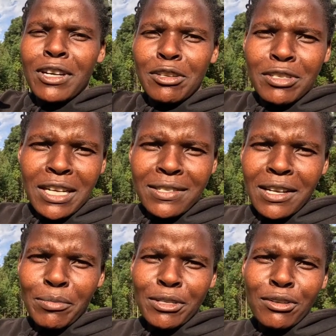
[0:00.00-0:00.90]
when you tell a
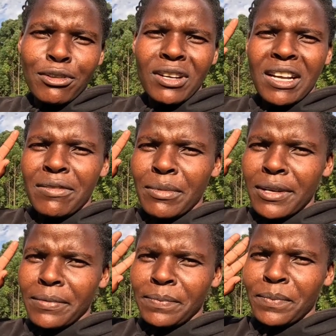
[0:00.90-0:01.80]
third person you don't have
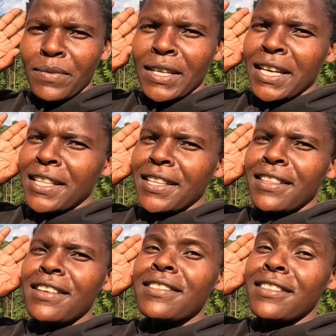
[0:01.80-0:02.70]
money, they
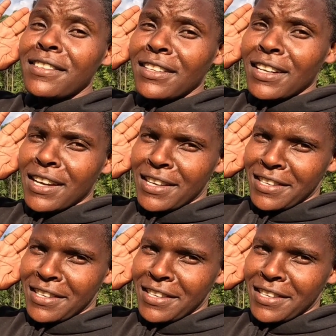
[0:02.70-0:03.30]
think it is a lie.